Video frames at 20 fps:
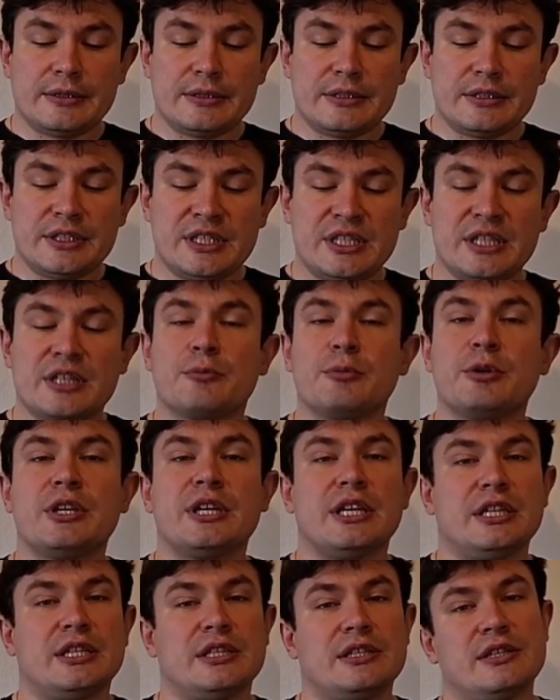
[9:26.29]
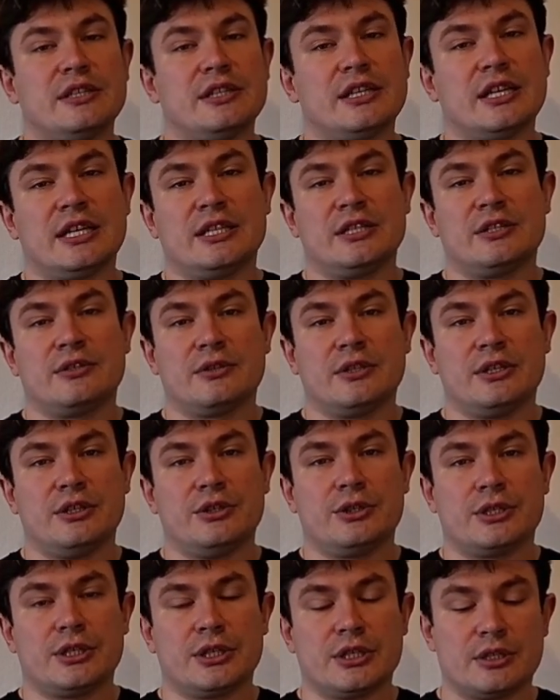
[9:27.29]
terminate the knight on
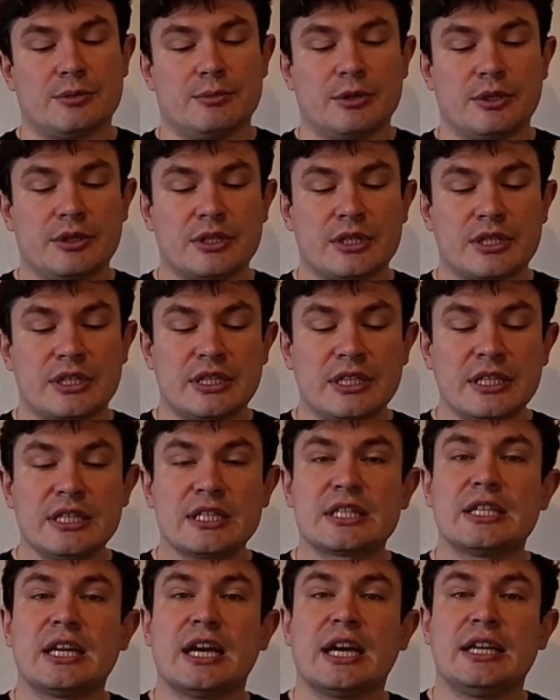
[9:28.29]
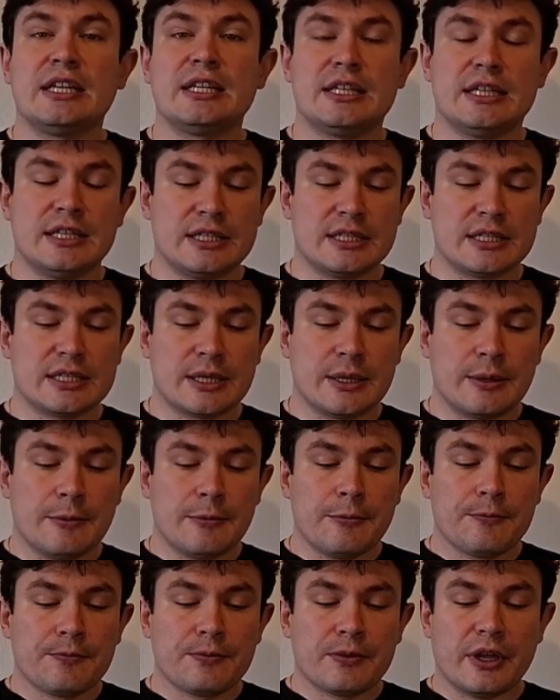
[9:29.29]
h6, because this knight is
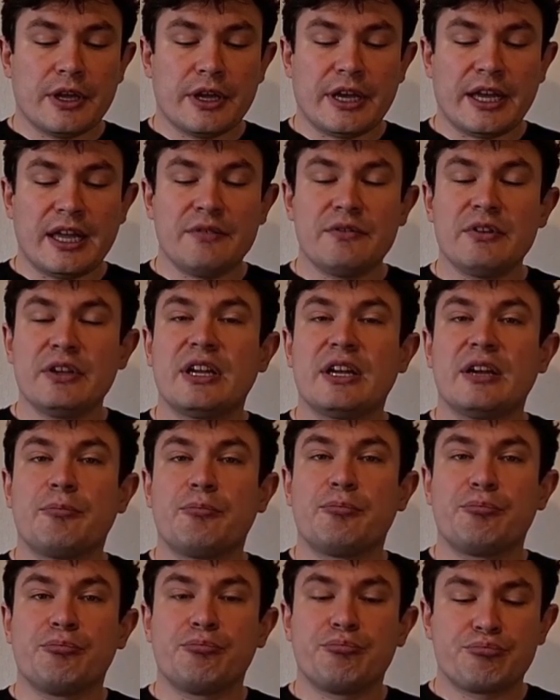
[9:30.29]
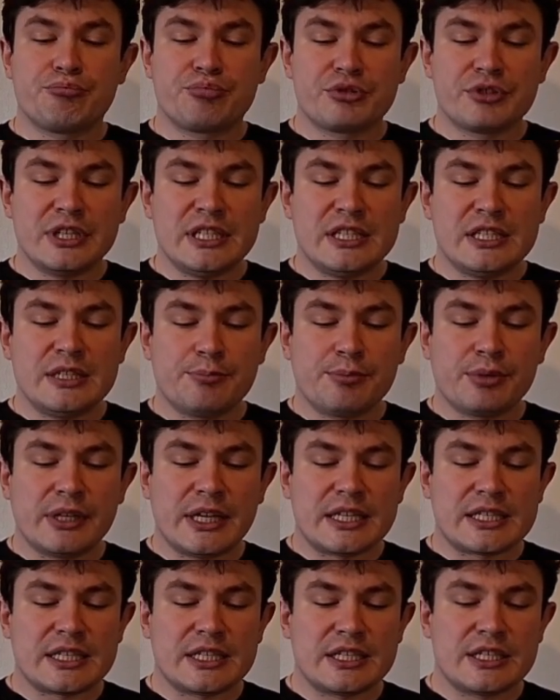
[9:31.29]
having a pretty
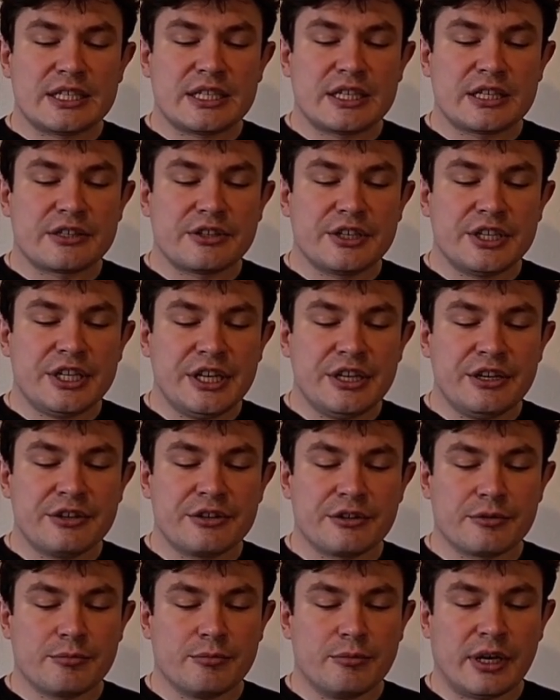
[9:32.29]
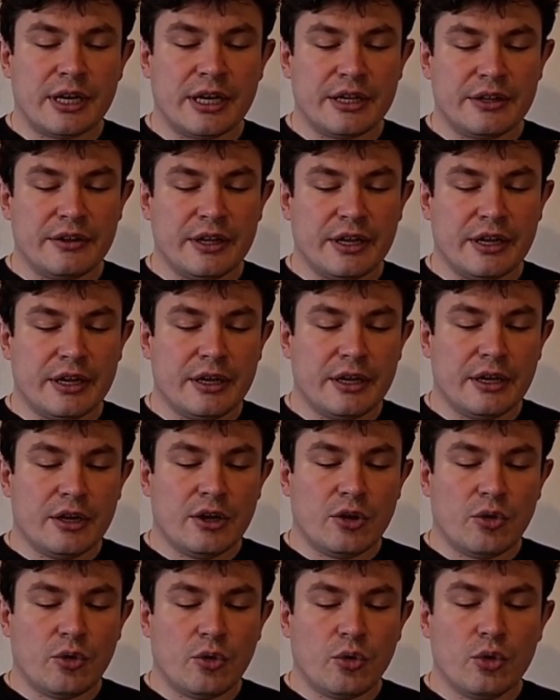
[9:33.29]
pleasant career by
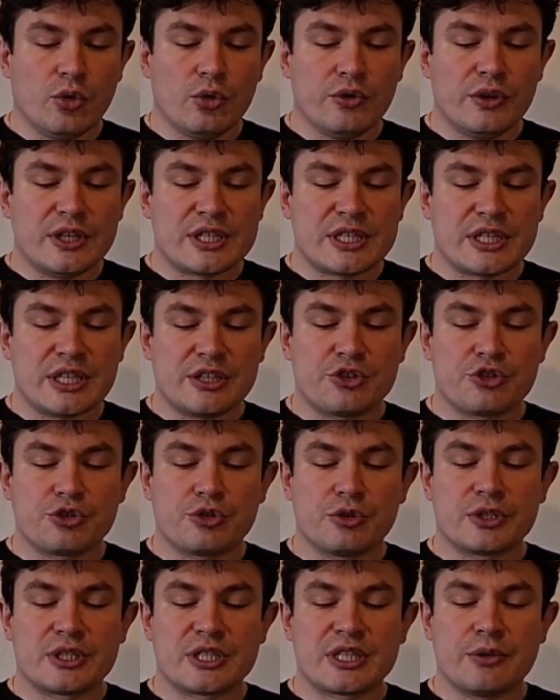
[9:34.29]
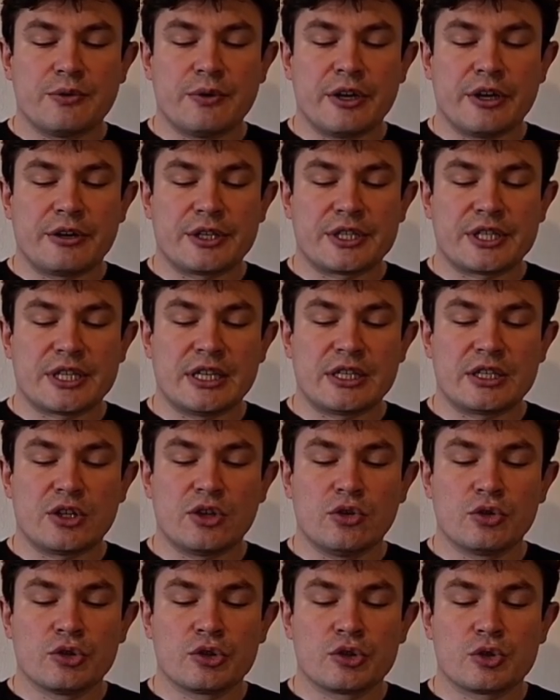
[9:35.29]
all the central squares and
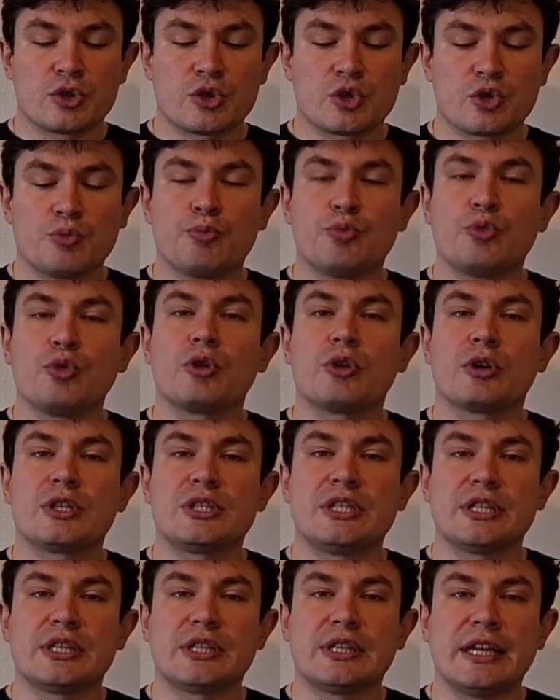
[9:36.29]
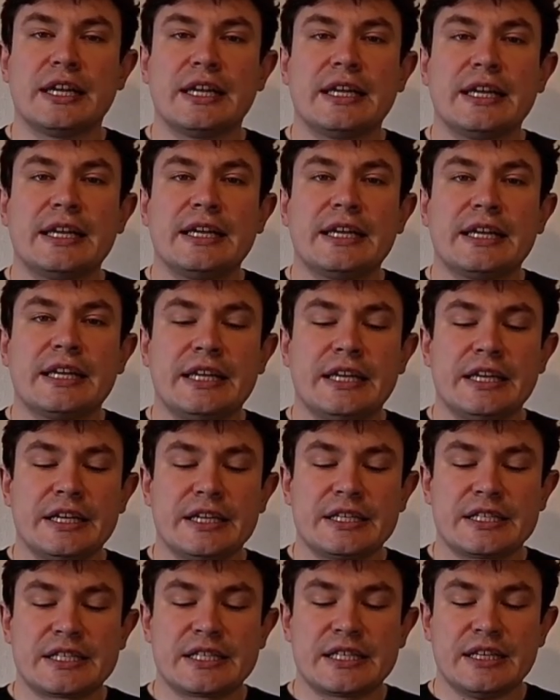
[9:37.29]
also supporting the
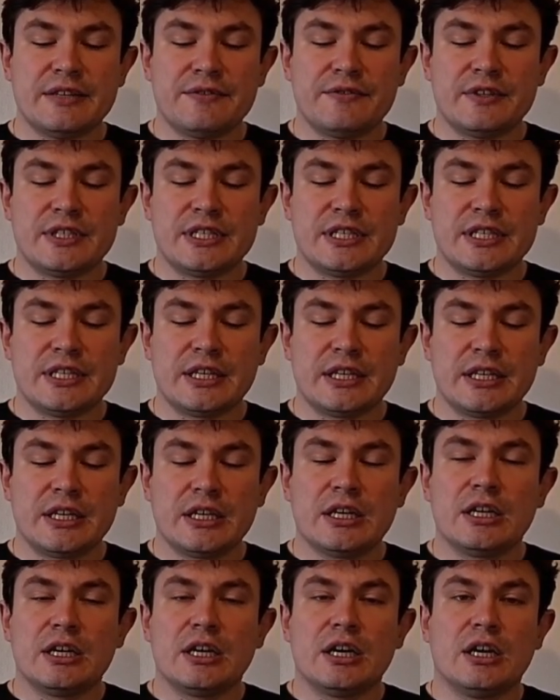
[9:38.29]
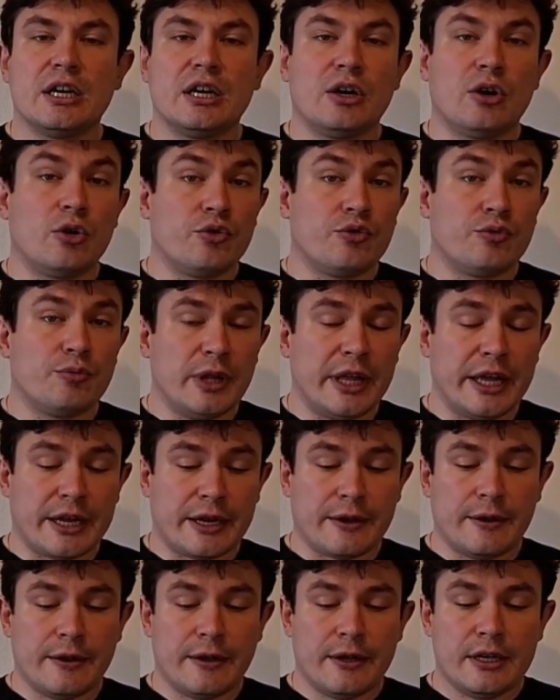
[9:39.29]
king's safety of
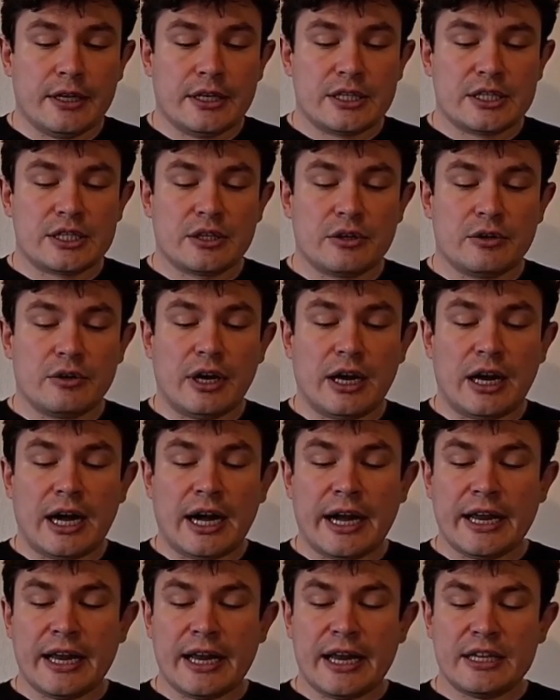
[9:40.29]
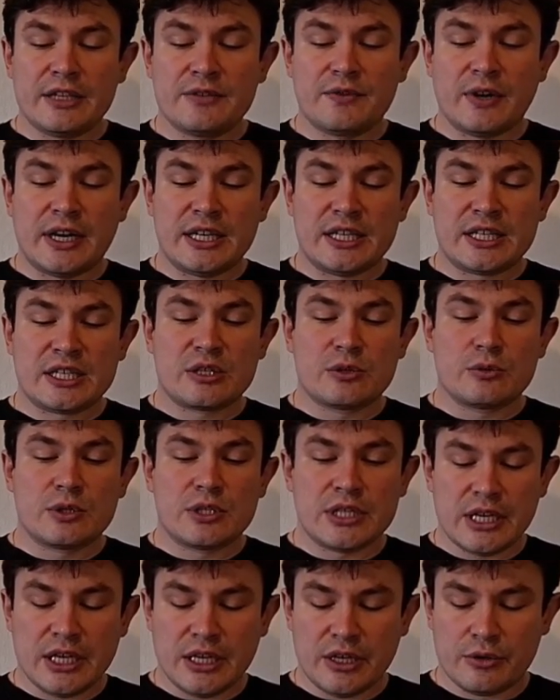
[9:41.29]
black. So I advise to
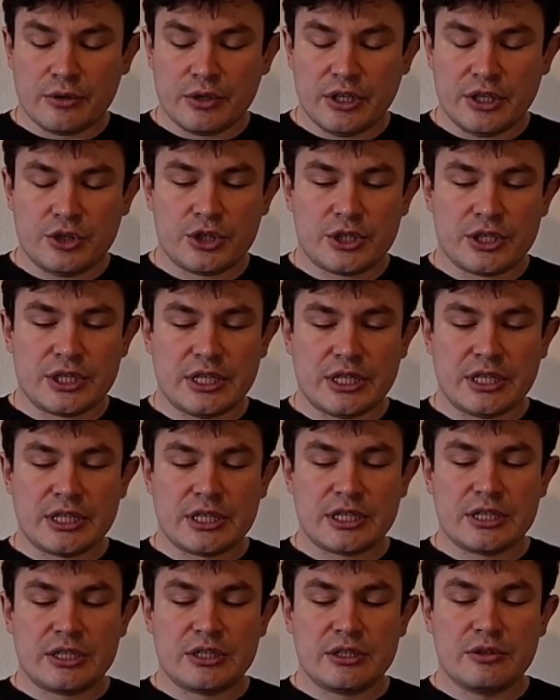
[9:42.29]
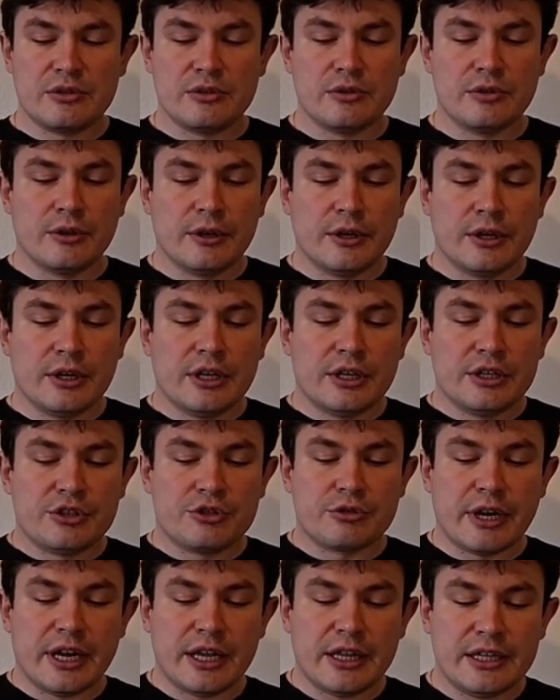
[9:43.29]
take on h6 to
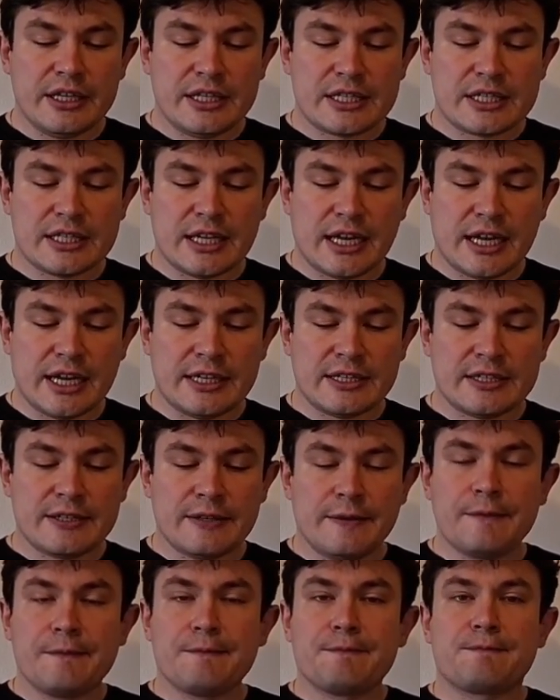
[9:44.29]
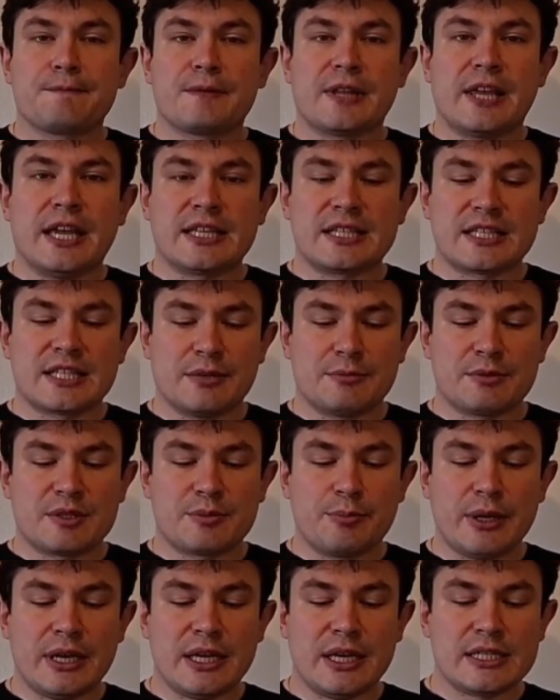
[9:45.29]
trade this knight, get some
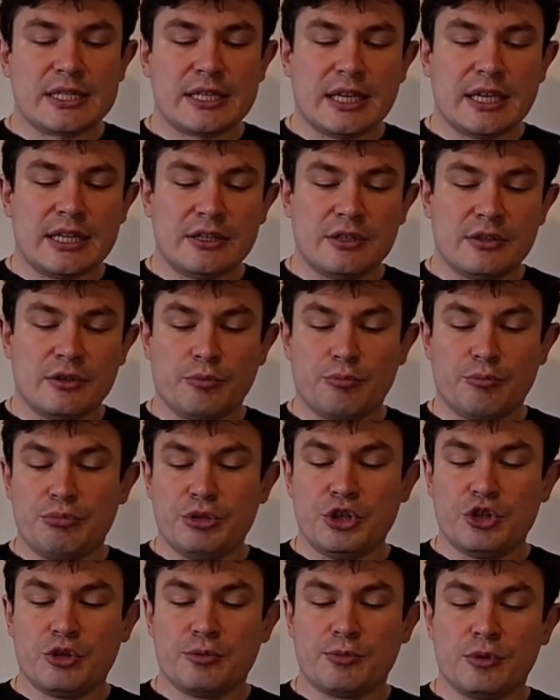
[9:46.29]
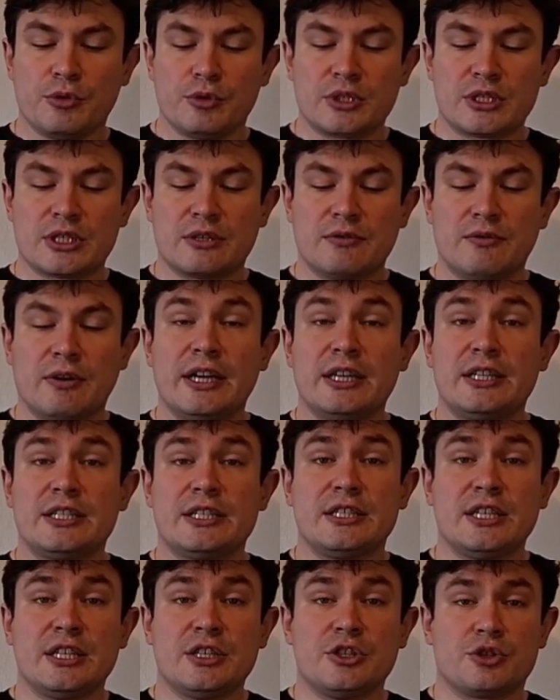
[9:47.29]
space, and bishop looks quite a
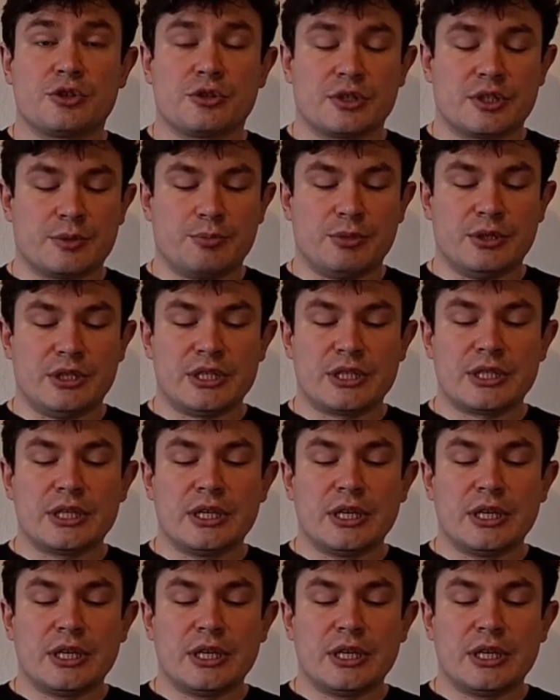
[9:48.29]
dangerous piece.